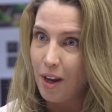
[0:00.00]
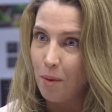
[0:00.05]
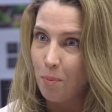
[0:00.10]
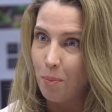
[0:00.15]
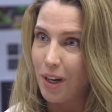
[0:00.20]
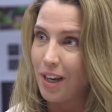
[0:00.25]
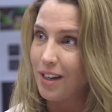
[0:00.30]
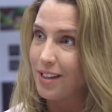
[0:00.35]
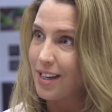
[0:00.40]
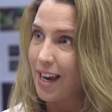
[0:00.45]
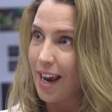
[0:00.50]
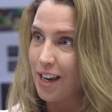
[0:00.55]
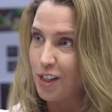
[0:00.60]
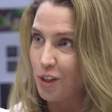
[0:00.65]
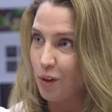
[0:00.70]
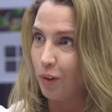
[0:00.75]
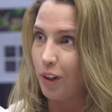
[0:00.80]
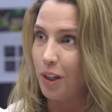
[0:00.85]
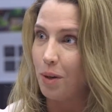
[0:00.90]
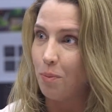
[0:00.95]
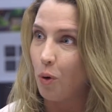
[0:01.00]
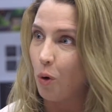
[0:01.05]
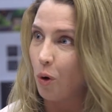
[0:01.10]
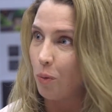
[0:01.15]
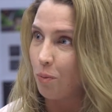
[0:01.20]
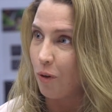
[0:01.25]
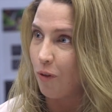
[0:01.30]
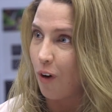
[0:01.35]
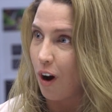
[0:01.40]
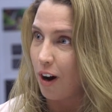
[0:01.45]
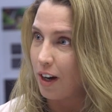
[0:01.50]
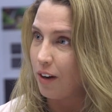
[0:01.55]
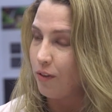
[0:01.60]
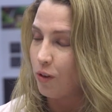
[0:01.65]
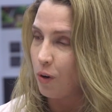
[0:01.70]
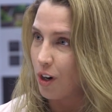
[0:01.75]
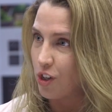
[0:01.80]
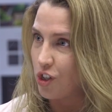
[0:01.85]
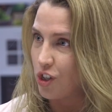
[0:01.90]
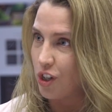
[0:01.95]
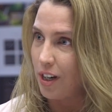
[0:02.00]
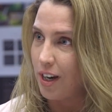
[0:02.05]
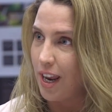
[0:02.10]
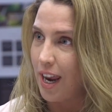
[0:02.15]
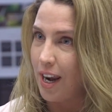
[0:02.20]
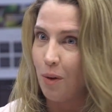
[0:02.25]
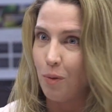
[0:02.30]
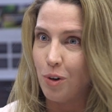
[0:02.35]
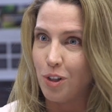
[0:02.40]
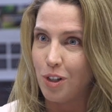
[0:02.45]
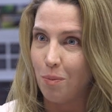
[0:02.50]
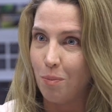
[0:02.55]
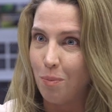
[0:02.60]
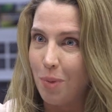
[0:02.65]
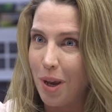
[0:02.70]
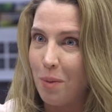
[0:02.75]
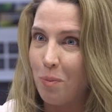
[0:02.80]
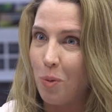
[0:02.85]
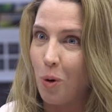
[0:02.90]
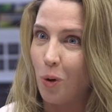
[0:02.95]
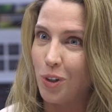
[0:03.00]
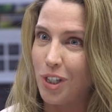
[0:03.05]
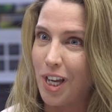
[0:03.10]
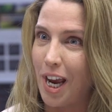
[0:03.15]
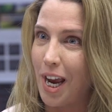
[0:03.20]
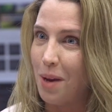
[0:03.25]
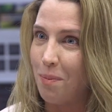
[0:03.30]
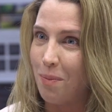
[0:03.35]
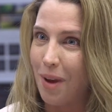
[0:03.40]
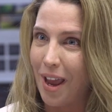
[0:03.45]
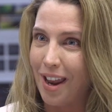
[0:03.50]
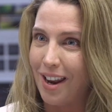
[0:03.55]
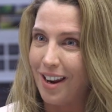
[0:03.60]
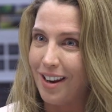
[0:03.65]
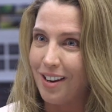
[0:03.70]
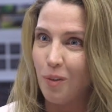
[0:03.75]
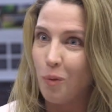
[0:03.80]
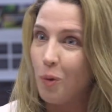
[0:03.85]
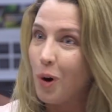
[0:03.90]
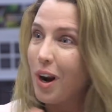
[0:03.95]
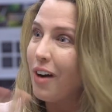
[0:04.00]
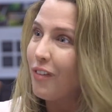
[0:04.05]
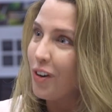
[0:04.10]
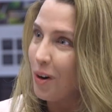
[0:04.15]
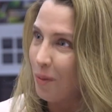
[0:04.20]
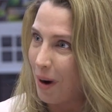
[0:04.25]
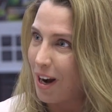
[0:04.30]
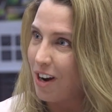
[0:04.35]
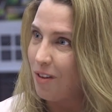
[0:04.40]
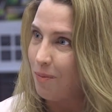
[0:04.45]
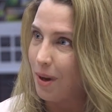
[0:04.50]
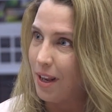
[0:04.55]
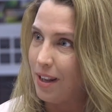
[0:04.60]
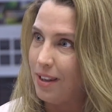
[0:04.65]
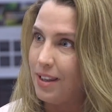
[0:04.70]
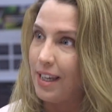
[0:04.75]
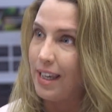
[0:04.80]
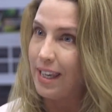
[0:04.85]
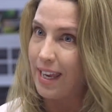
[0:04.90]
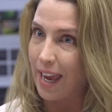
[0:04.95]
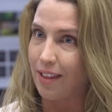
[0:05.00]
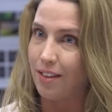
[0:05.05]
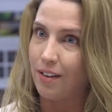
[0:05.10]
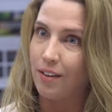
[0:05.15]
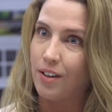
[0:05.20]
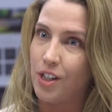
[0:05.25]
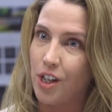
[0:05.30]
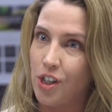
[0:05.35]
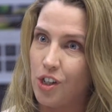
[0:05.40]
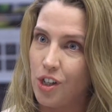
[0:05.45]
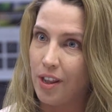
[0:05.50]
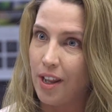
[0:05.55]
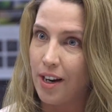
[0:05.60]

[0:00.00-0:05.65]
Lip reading: because I asked a really bold, provocative question, and it was in big, bold type, and whatever it might have been to get their attention.